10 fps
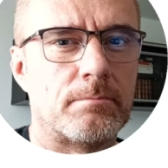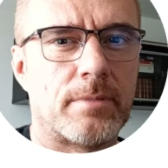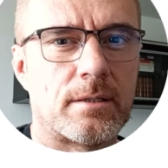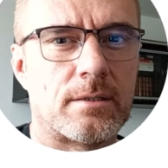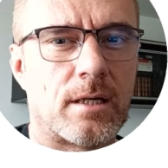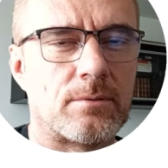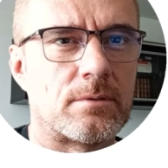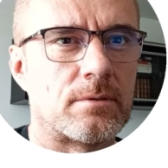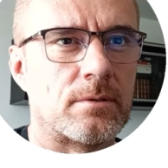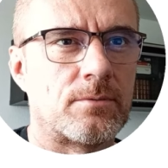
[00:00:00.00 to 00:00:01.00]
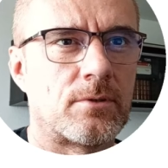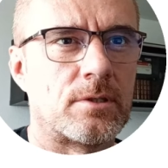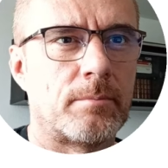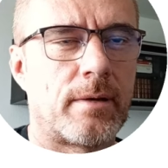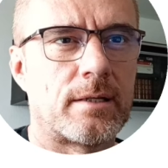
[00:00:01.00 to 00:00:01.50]
background for
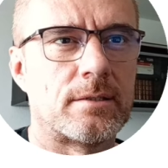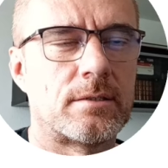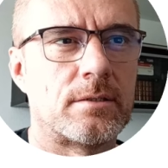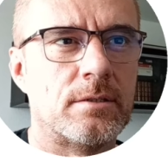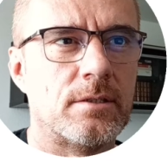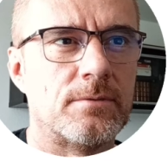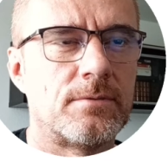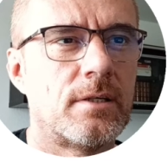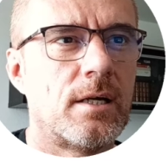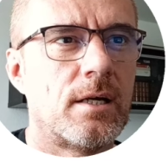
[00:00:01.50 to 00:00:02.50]
the parent div